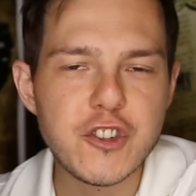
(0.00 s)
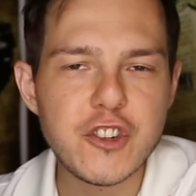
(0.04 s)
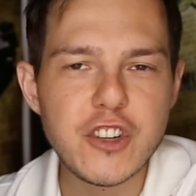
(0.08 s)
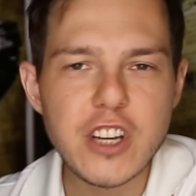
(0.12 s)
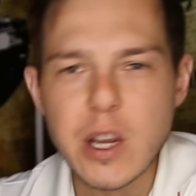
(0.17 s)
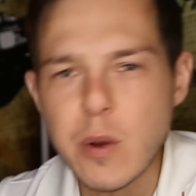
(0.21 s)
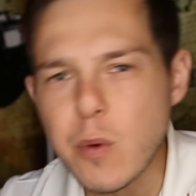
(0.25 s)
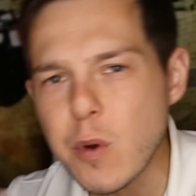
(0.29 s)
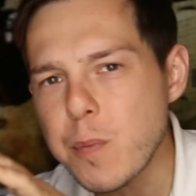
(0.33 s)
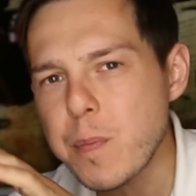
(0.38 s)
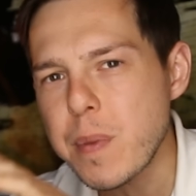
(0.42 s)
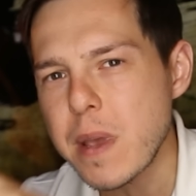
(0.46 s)

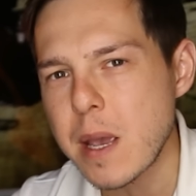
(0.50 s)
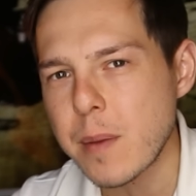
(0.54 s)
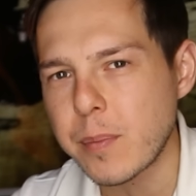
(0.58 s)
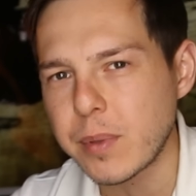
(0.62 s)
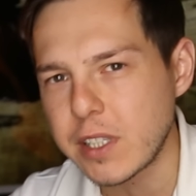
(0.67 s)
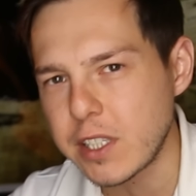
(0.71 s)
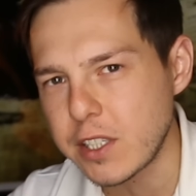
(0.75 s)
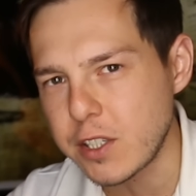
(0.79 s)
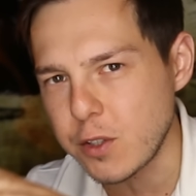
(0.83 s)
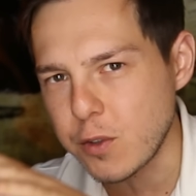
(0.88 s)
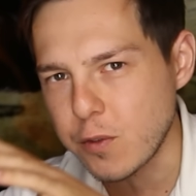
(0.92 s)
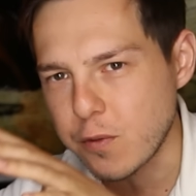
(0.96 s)
she would be
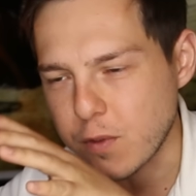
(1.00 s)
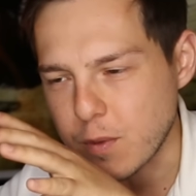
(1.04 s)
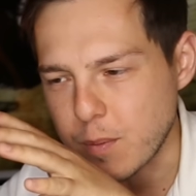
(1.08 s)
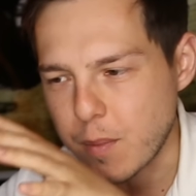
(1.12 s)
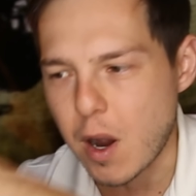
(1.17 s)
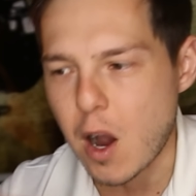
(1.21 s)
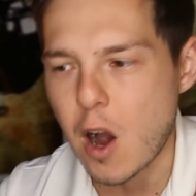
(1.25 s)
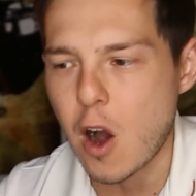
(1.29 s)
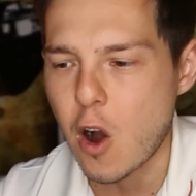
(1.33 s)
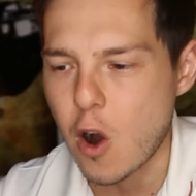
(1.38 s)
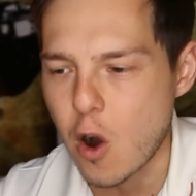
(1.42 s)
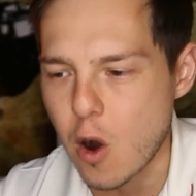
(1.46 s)
able to do from
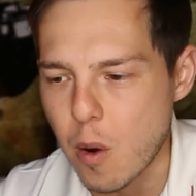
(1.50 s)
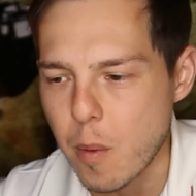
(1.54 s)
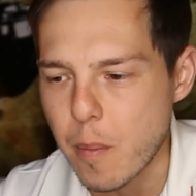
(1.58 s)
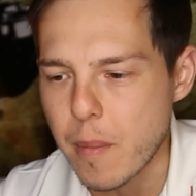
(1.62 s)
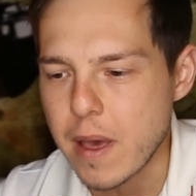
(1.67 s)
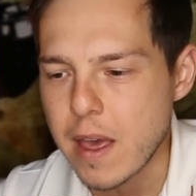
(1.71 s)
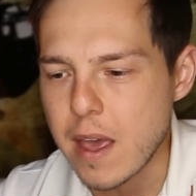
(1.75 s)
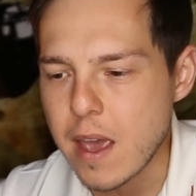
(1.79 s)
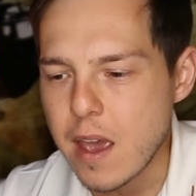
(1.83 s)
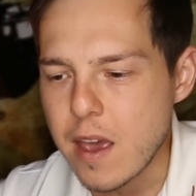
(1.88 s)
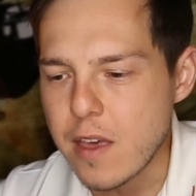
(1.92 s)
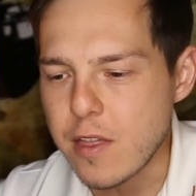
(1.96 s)
home